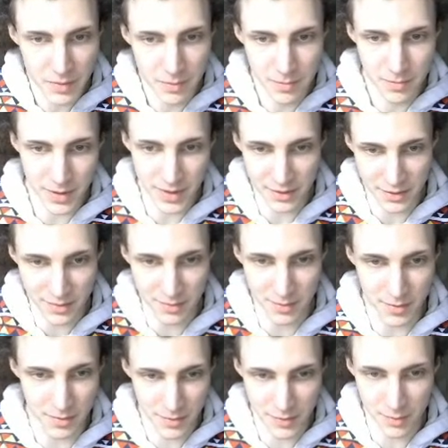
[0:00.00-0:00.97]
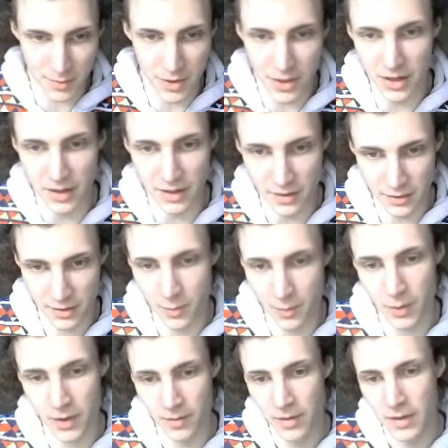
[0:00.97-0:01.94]
But there's some good in there
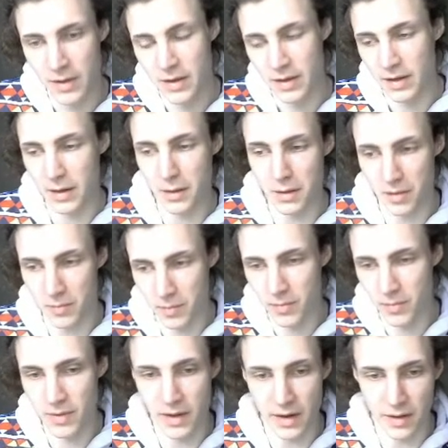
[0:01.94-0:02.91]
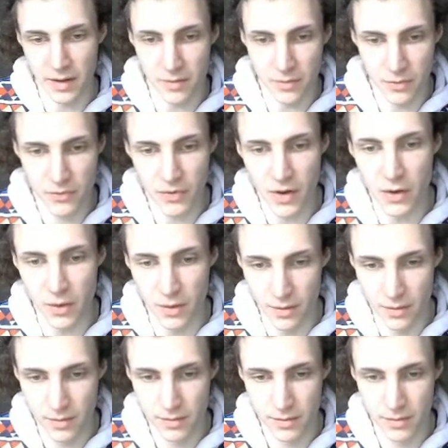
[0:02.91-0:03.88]
somewhere. And I think that felt
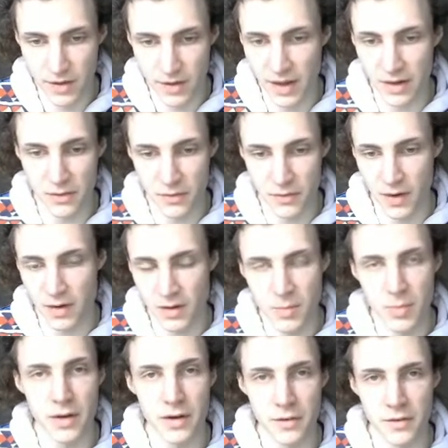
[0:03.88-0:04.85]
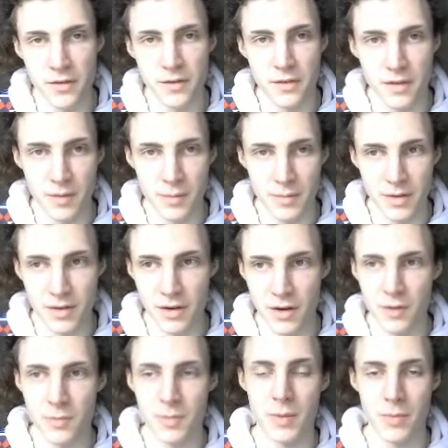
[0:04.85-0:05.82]
satisfying to players. It seemed,
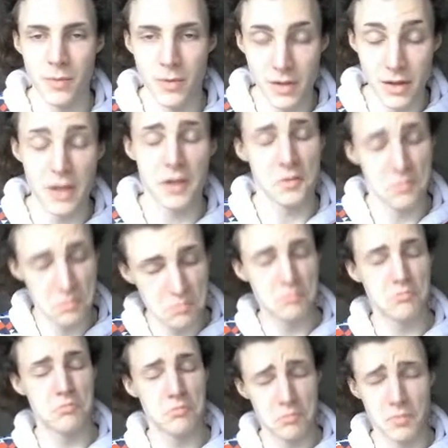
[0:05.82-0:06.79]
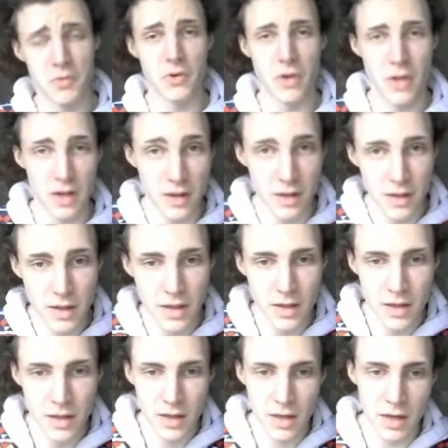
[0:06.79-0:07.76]
people were like, okay,
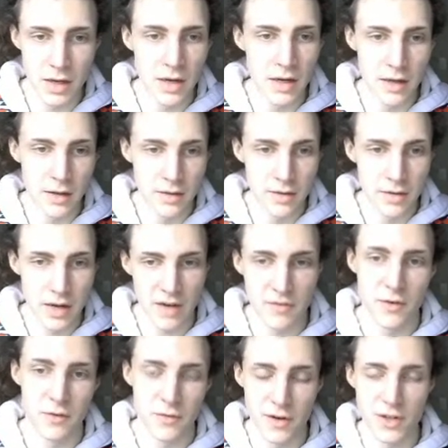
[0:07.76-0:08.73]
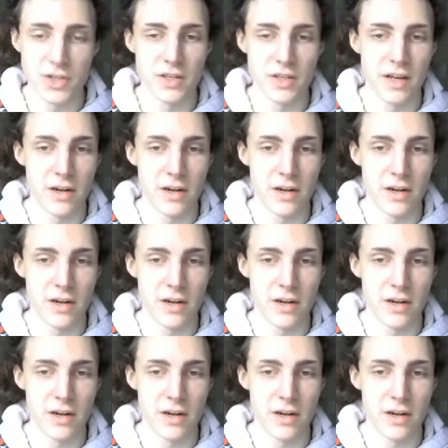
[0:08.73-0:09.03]
after finishing that